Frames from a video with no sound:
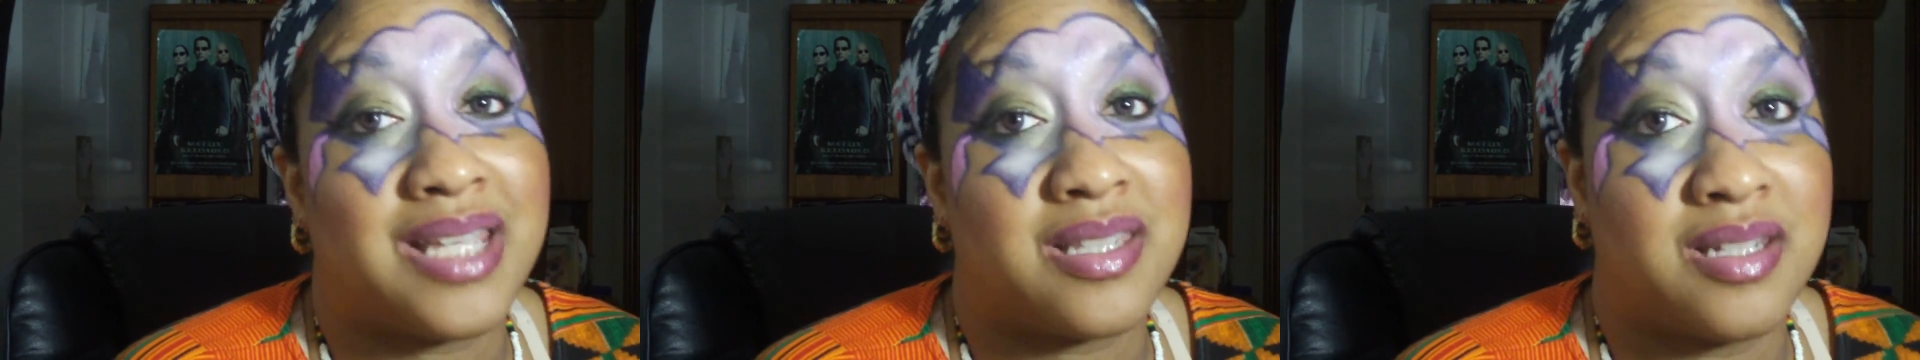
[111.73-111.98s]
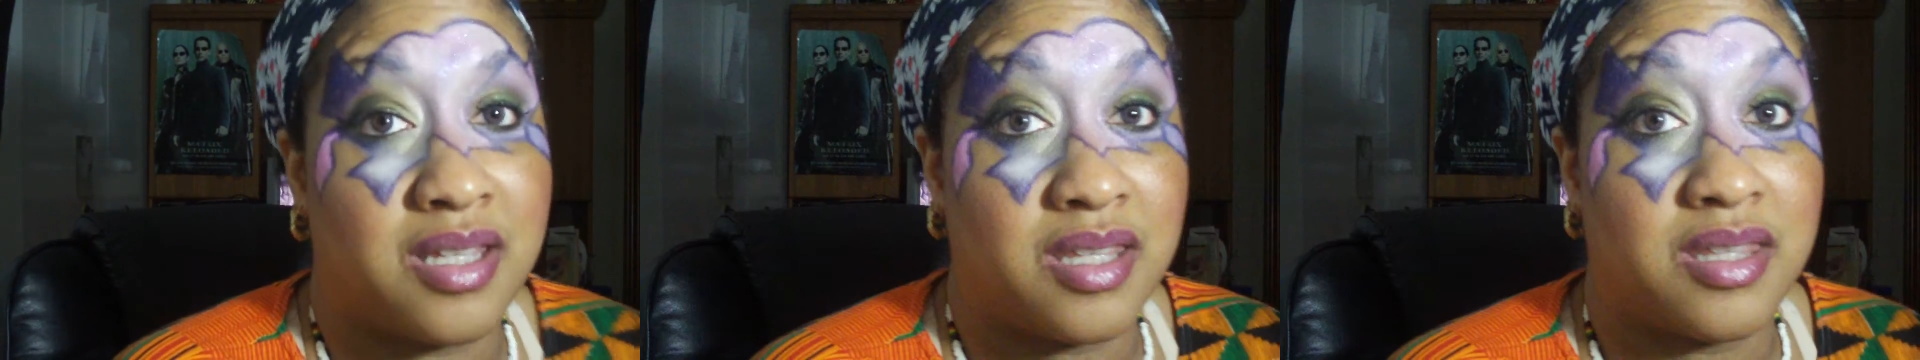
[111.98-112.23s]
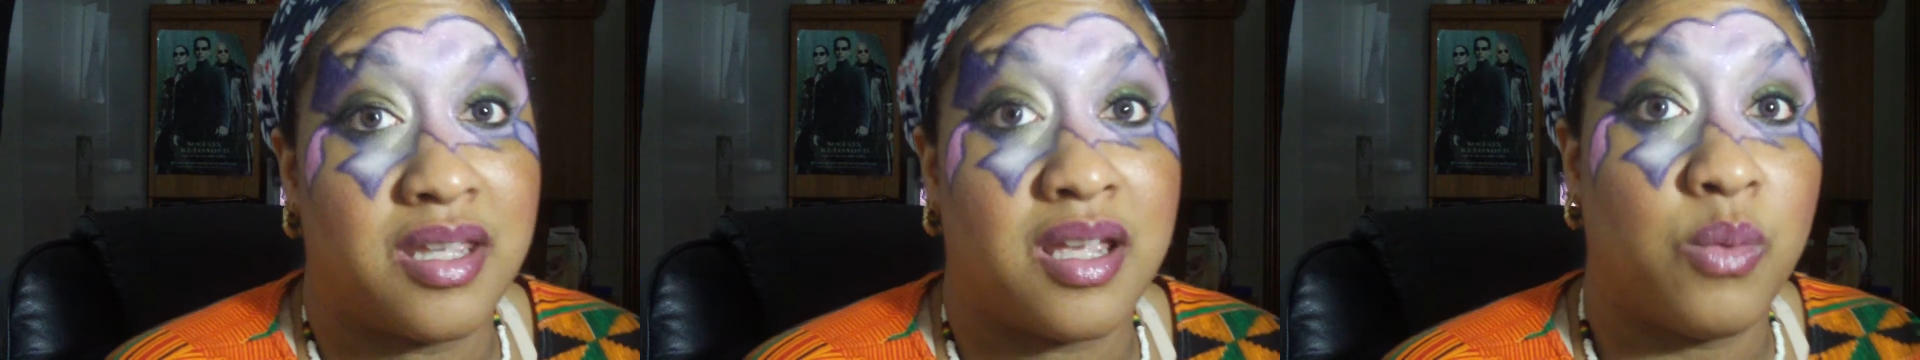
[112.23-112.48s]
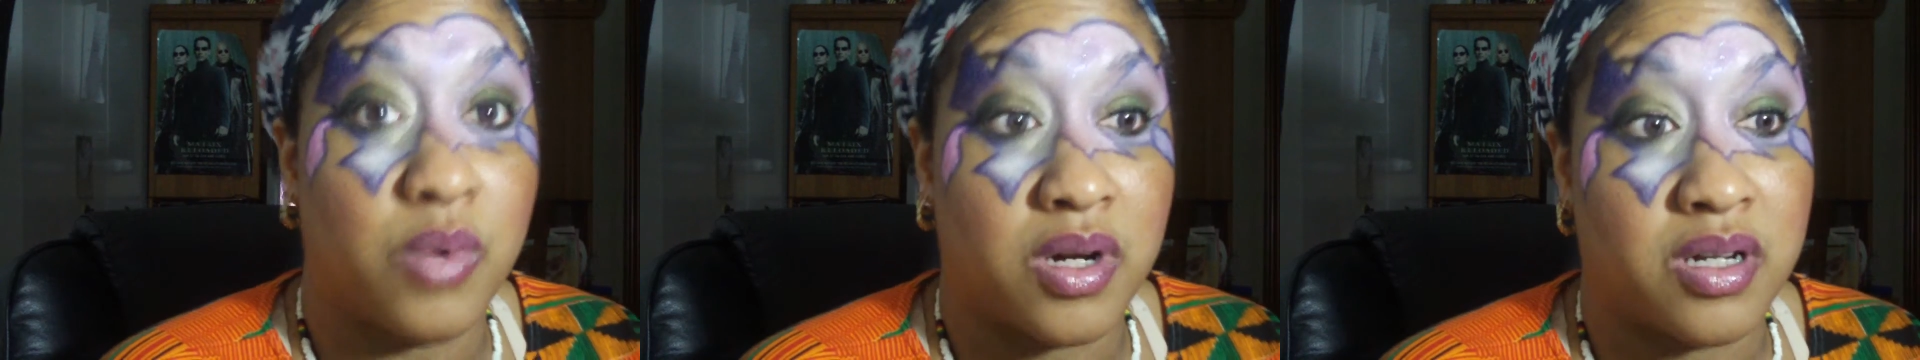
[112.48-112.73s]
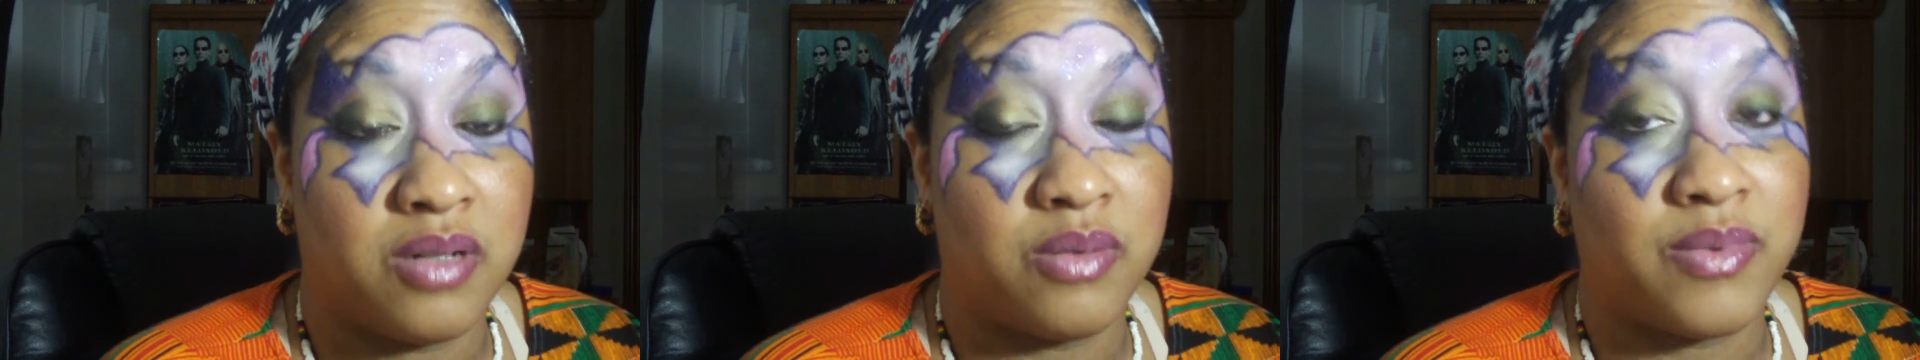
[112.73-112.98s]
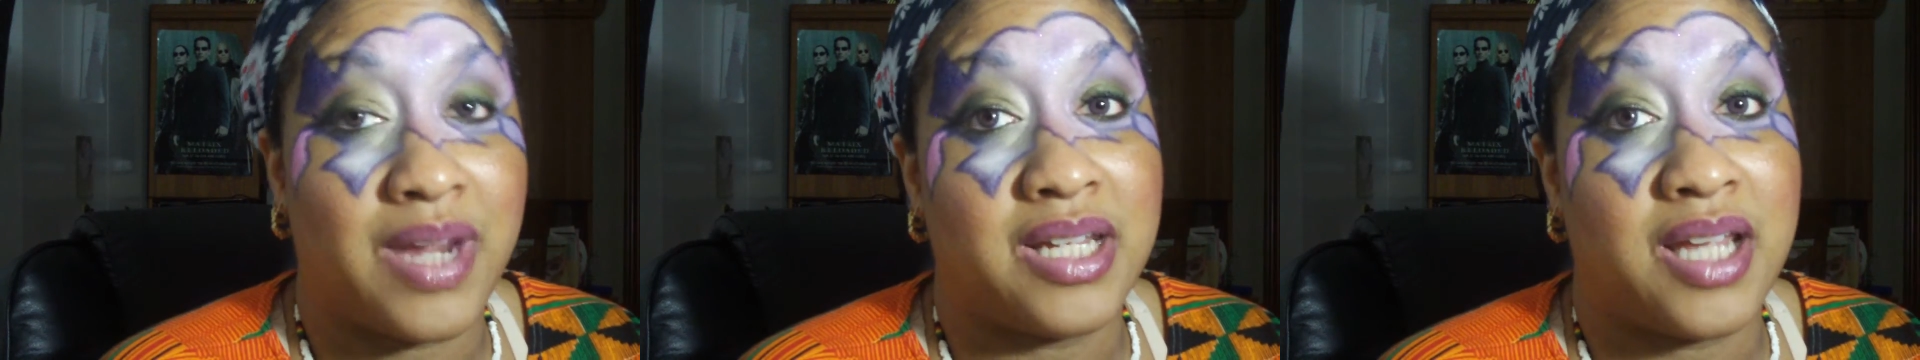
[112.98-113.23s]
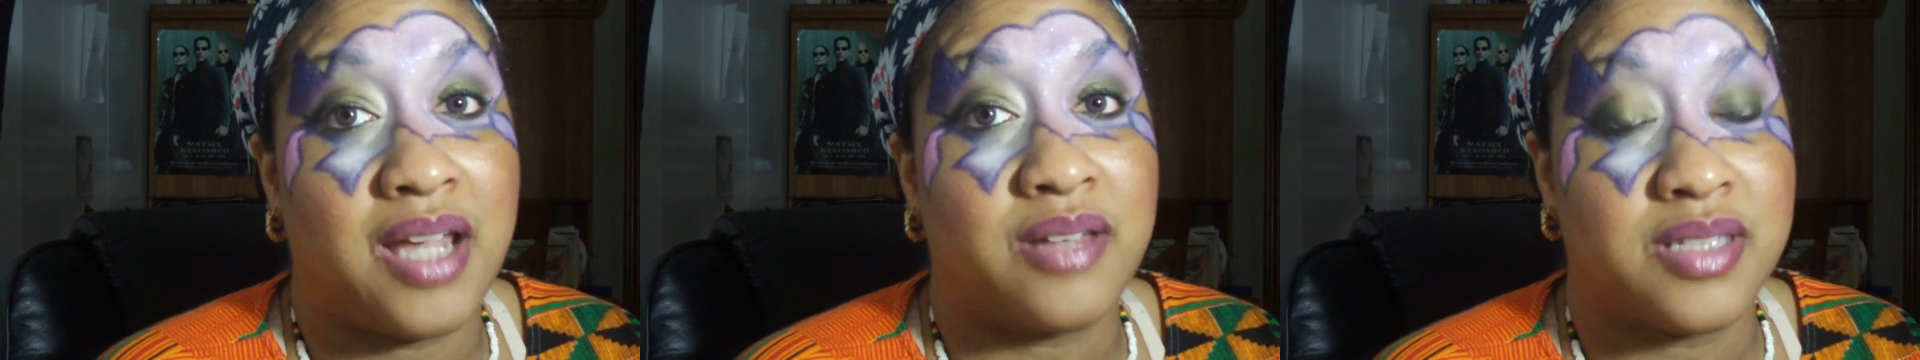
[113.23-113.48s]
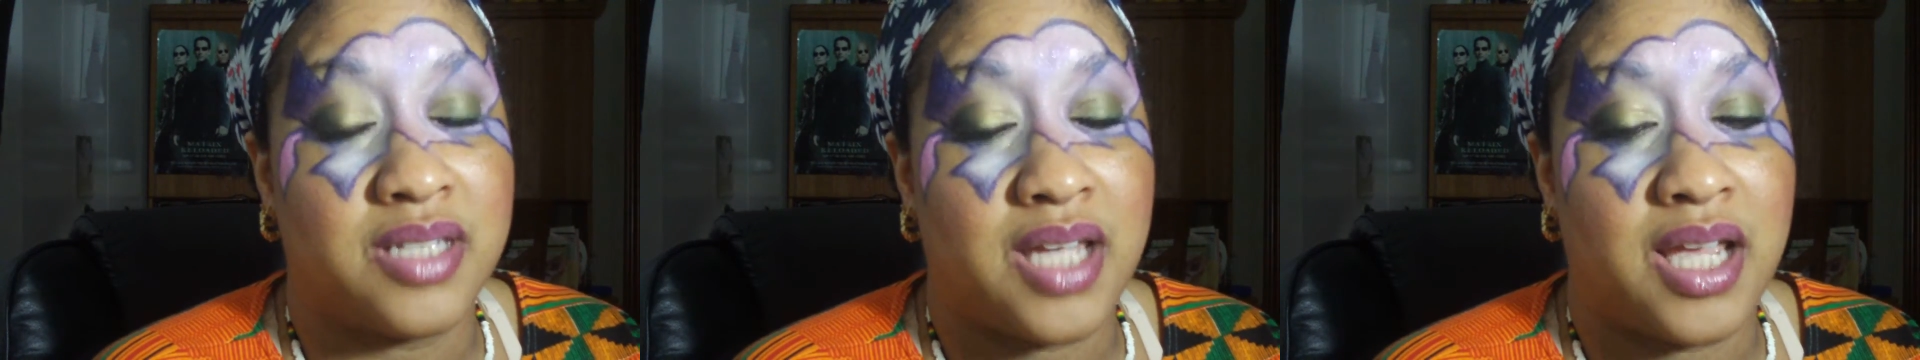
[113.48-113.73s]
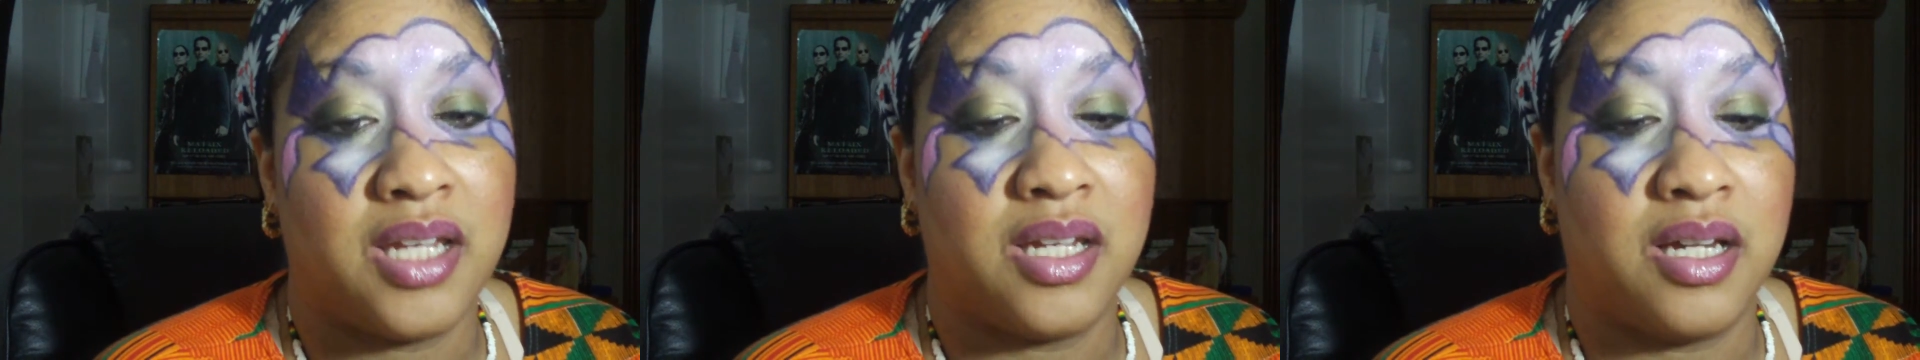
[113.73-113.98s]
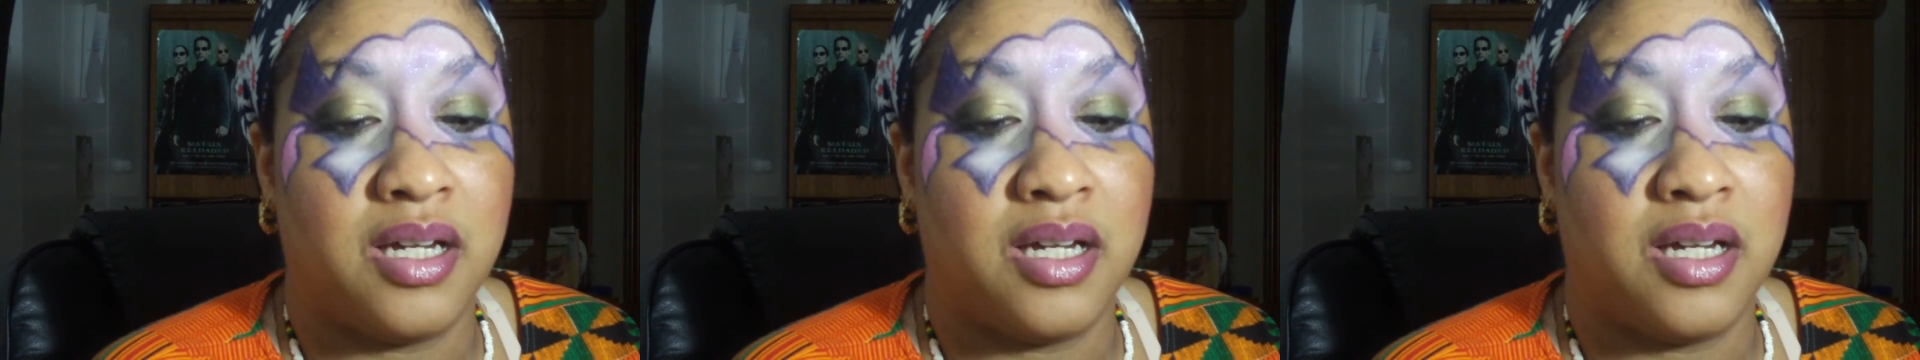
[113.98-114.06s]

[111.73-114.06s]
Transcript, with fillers: That's another thing I'm working on right now tonight.